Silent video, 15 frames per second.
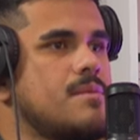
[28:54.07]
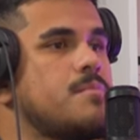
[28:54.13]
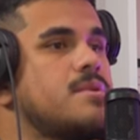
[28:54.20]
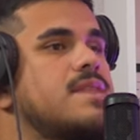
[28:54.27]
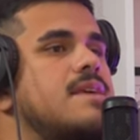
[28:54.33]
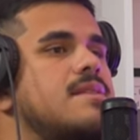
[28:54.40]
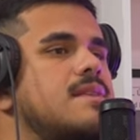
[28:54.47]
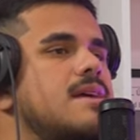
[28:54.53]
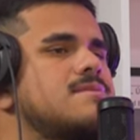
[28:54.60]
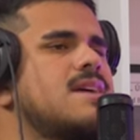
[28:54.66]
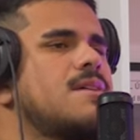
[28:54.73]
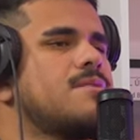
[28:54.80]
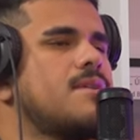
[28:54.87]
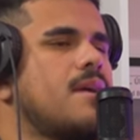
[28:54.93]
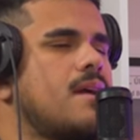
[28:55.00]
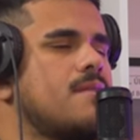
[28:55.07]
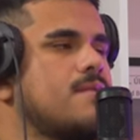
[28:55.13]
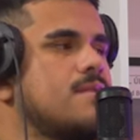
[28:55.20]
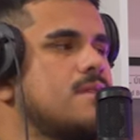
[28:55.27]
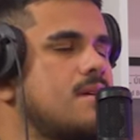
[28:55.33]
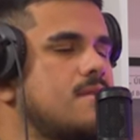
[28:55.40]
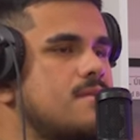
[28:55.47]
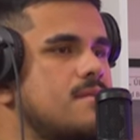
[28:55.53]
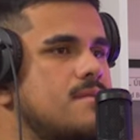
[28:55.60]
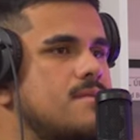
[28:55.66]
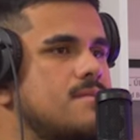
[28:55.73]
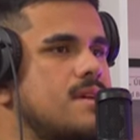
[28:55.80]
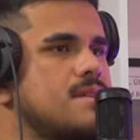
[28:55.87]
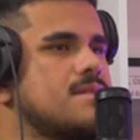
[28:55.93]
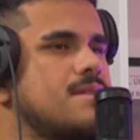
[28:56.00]
But they that's how they advertise it
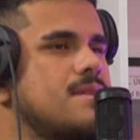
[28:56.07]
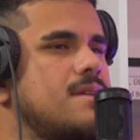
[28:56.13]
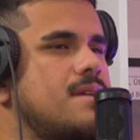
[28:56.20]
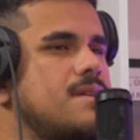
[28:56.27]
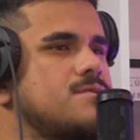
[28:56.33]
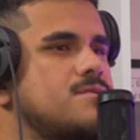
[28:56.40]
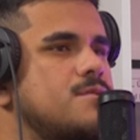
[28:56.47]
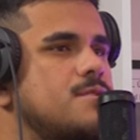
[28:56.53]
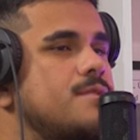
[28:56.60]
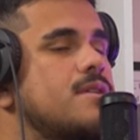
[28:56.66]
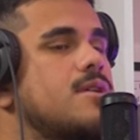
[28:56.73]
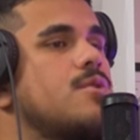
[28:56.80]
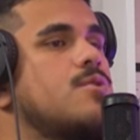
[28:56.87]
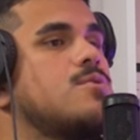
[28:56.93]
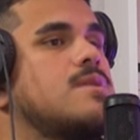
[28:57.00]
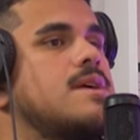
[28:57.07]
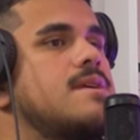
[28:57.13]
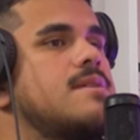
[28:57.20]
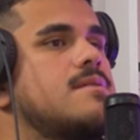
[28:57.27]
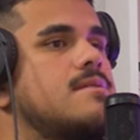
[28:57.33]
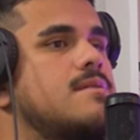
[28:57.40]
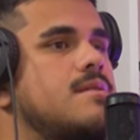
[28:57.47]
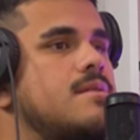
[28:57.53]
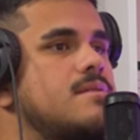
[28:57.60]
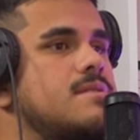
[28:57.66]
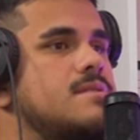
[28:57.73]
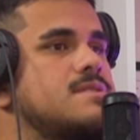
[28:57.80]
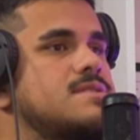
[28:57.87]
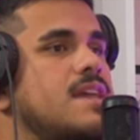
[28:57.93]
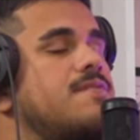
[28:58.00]
though. That's how they get you. They're like, oh, like
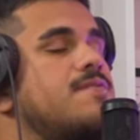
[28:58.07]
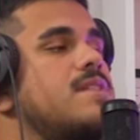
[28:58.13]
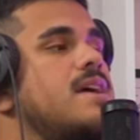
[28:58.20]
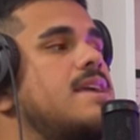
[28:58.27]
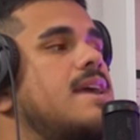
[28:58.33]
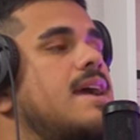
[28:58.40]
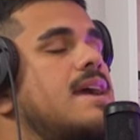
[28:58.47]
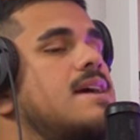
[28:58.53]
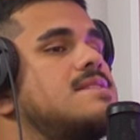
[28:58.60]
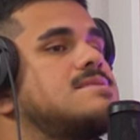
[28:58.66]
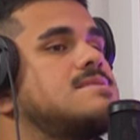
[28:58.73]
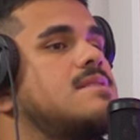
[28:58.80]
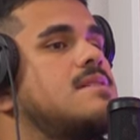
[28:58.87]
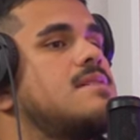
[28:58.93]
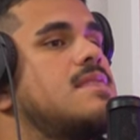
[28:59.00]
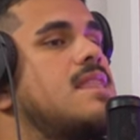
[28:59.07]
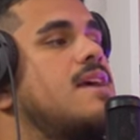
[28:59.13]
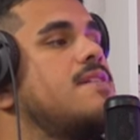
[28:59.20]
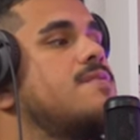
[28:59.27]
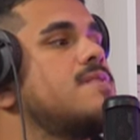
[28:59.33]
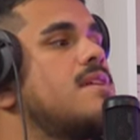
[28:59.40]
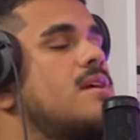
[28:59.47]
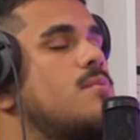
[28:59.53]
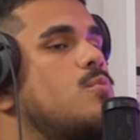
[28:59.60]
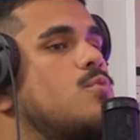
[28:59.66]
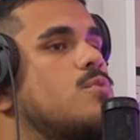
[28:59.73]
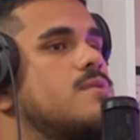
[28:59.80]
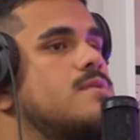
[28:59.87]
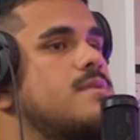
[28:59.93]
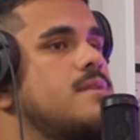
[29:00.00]
Safe oh, Flight yeah, has yeah. lifetime
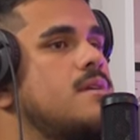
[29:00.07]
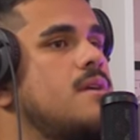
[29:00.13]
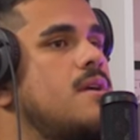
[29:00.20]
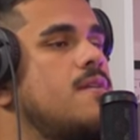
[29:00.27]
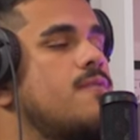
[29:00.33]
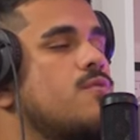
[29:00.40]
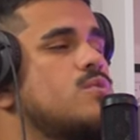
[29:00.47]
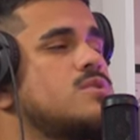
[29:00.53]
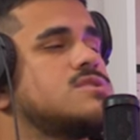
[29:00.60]
warranty for yeah.